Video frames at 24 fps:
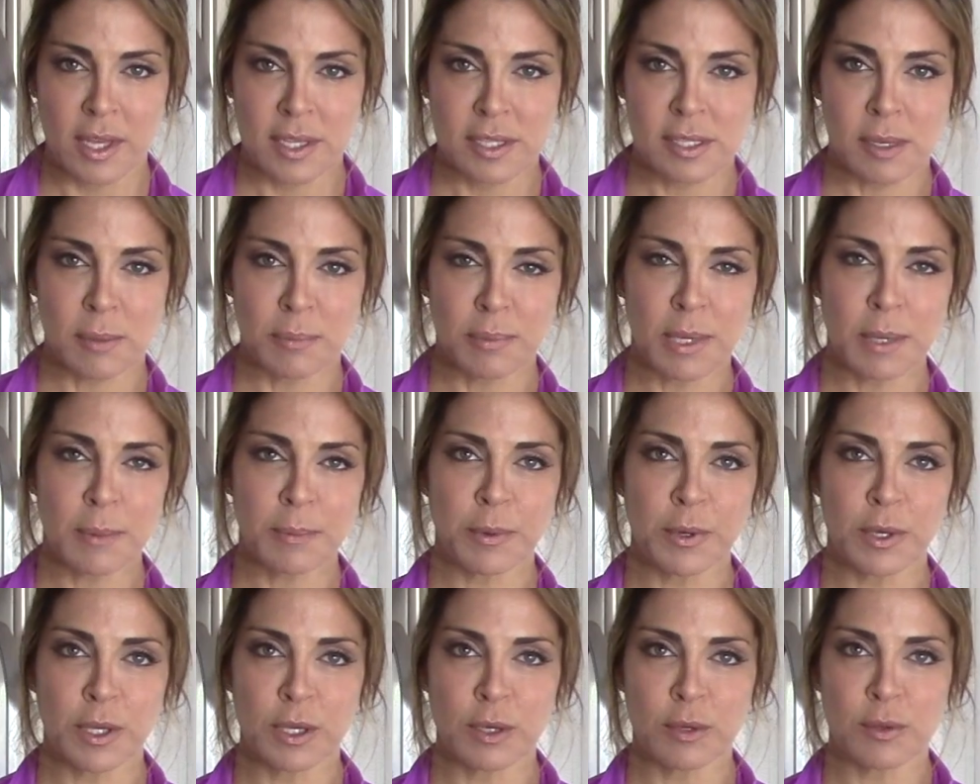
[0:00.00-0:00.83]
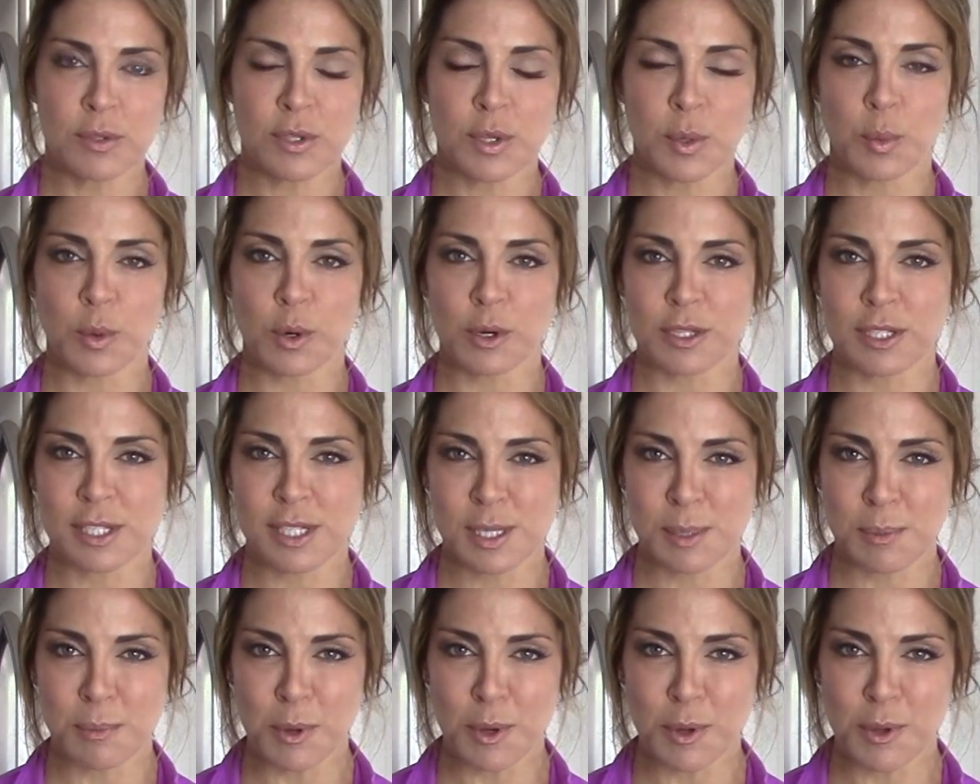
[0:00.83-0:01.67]
Some people use the word
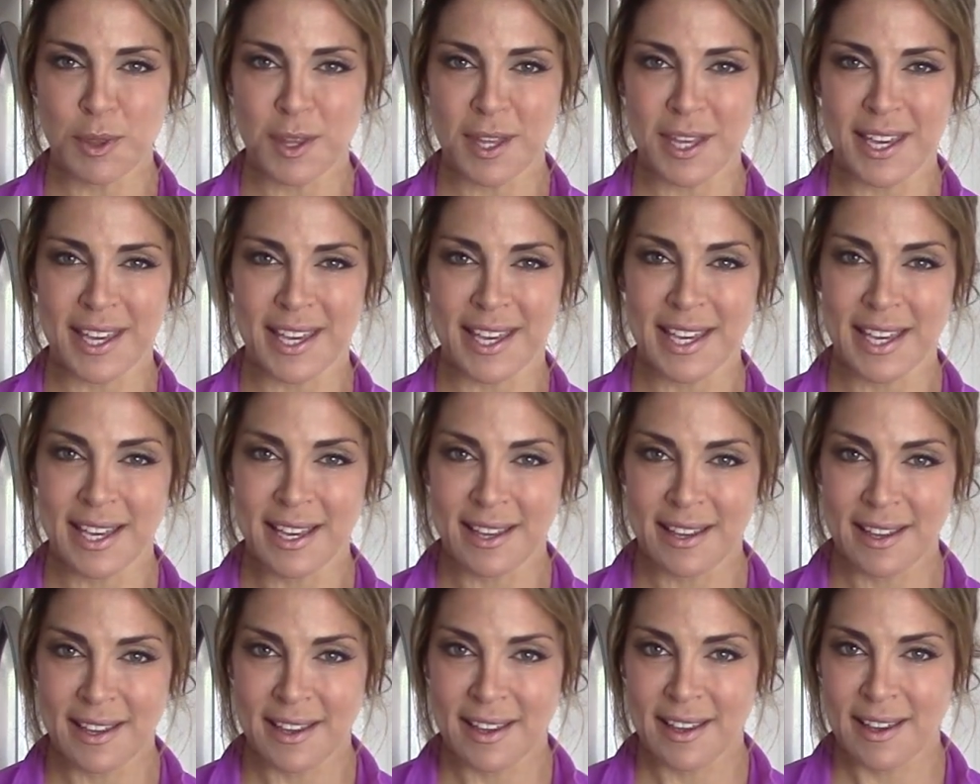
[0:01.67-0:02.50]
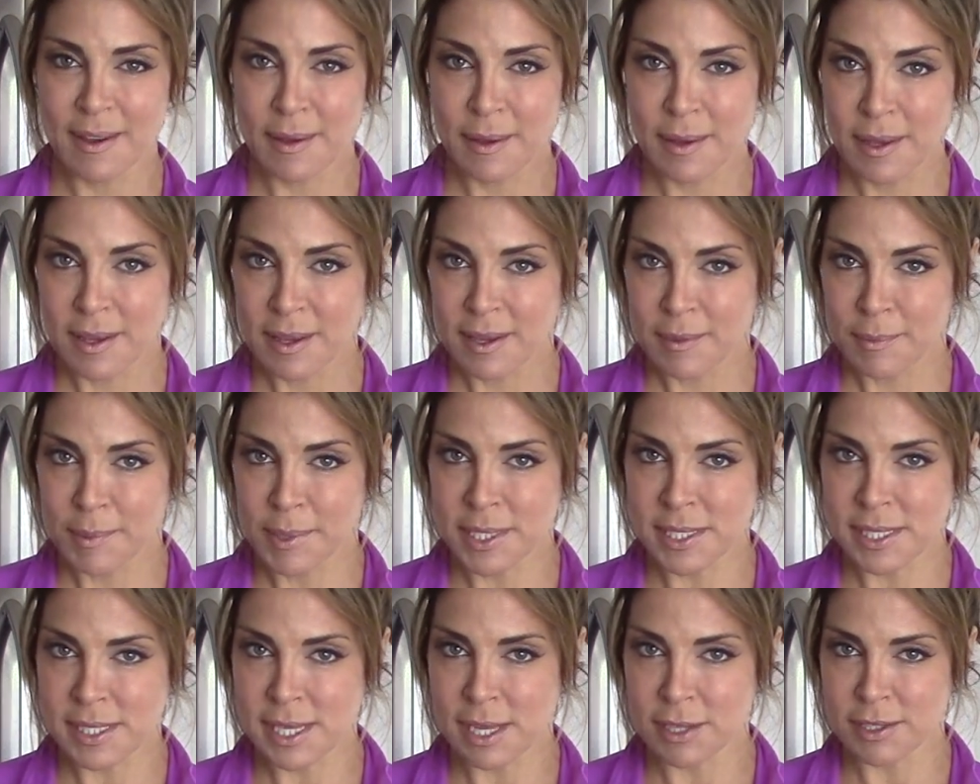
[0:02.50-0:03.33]
smoothie,
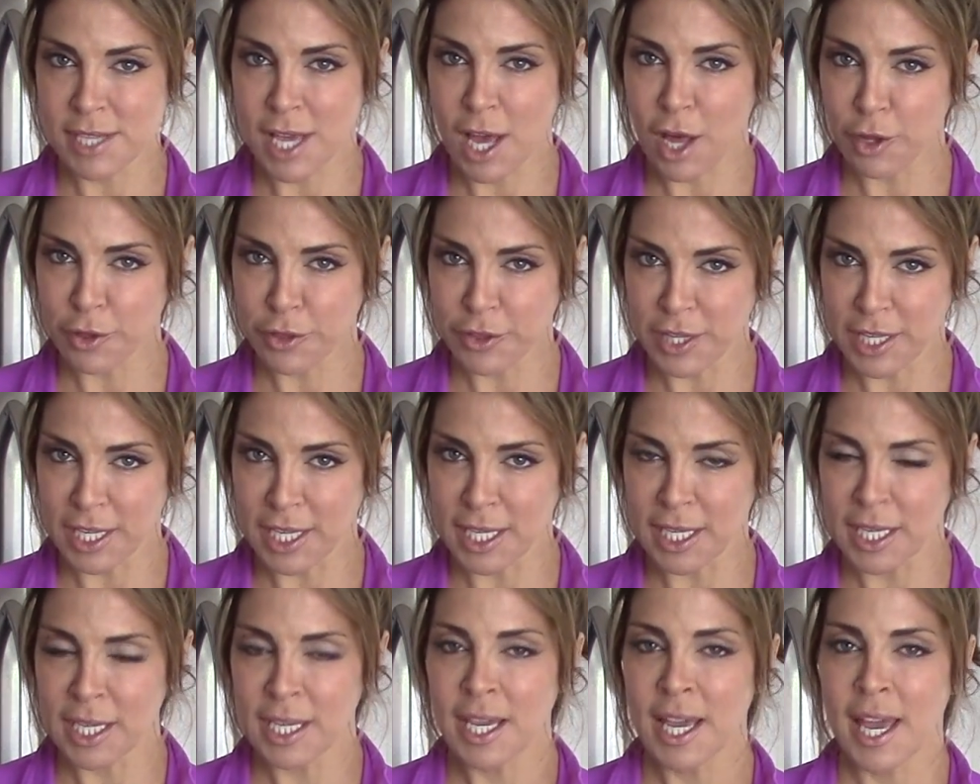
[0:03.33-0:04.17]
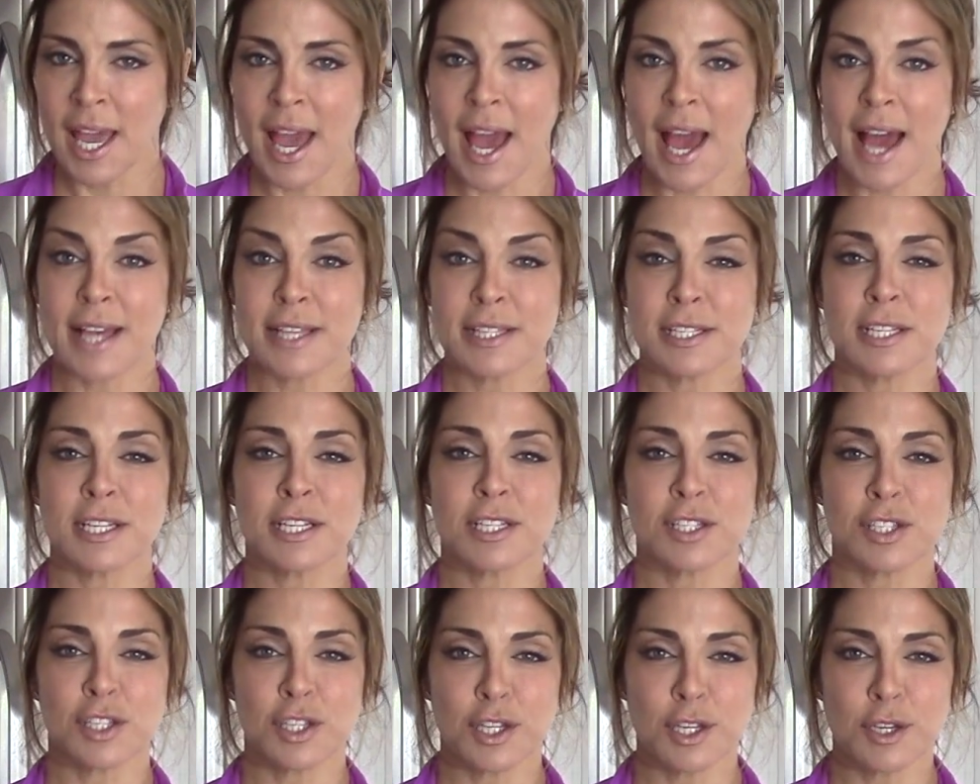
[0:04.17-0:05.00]
because it sounds healthy, as an
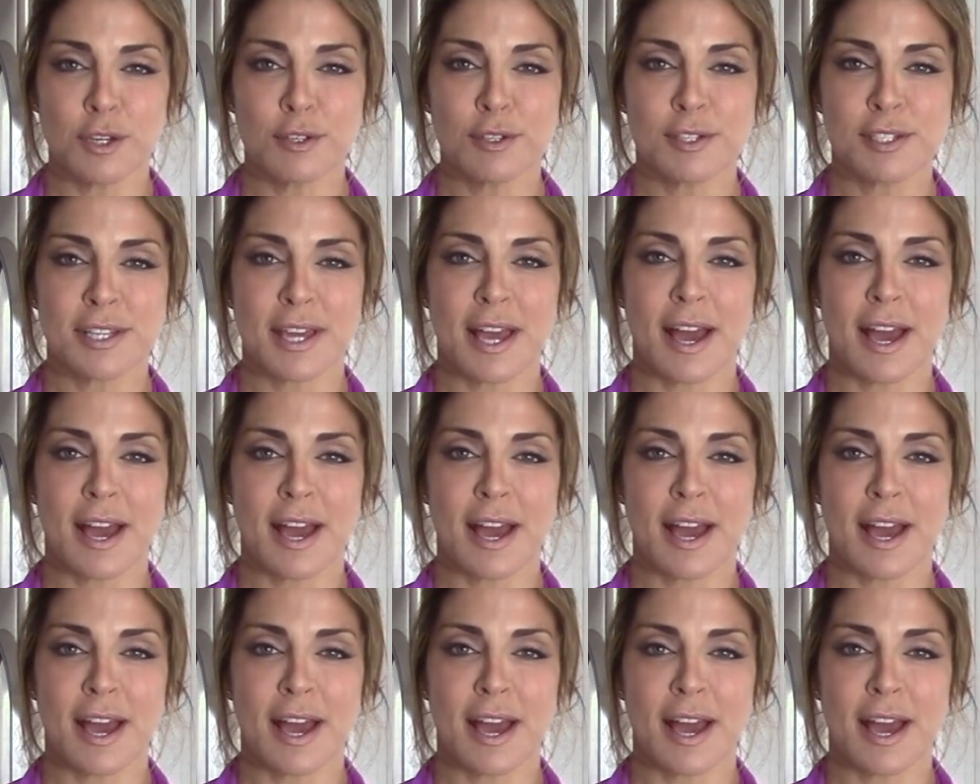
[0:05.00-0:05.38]
excuse to